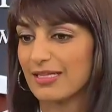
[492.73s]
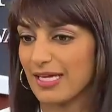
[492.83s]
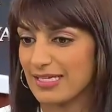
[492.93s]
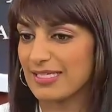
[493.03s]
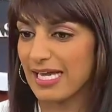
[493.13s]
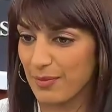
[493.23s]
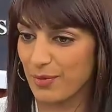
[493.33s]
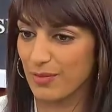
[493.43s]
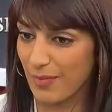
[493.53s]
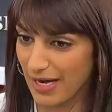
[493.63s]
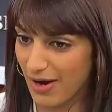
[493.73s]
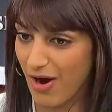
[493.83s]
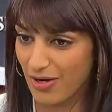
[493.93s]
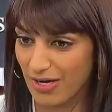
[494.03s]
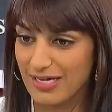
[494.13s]
that is hampered by
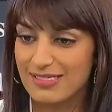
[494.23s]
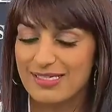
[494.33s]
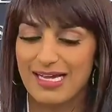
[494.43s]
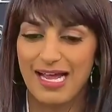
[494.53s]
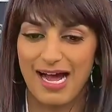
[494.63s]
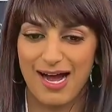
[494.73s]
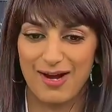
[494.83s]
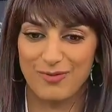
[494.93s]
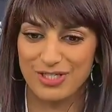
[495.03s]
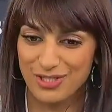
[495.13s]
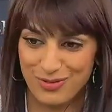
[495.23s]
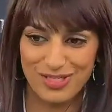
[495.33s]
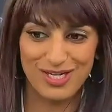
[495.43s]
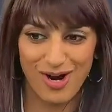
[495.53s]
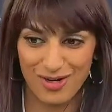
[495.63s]
Congress. Uh, we do
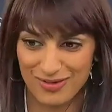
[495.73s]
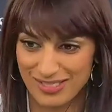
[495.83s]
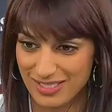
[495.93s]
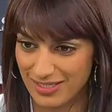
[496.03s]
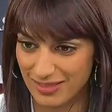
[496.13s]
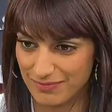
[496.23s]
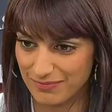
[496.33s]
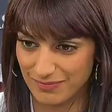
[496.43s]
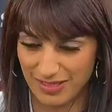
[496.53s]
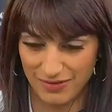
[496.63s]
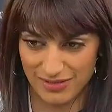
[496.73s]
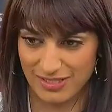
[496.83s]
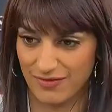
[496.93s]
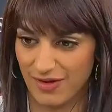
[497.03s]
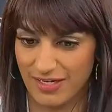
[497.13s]
need Congress to give us
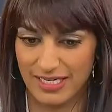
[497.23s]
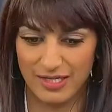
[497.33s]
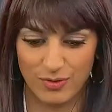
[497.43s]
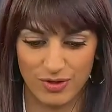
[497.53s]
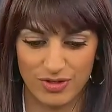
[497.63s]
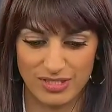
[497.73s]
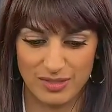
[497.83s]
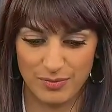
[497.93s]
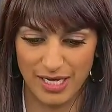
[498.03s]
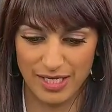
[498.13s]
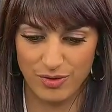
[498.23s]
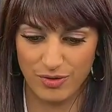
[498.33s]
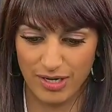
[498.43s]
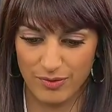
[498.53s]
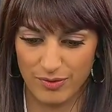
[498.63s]
the funding in order to supply
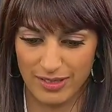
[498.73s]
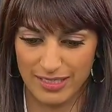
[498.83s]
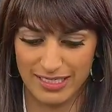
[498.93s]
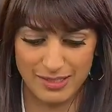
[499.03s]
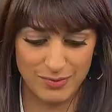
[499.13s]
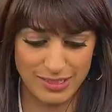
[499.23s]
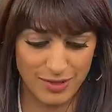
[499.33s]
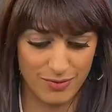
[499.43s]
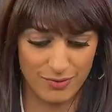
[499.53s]
Ukraine with what it needs. We don't.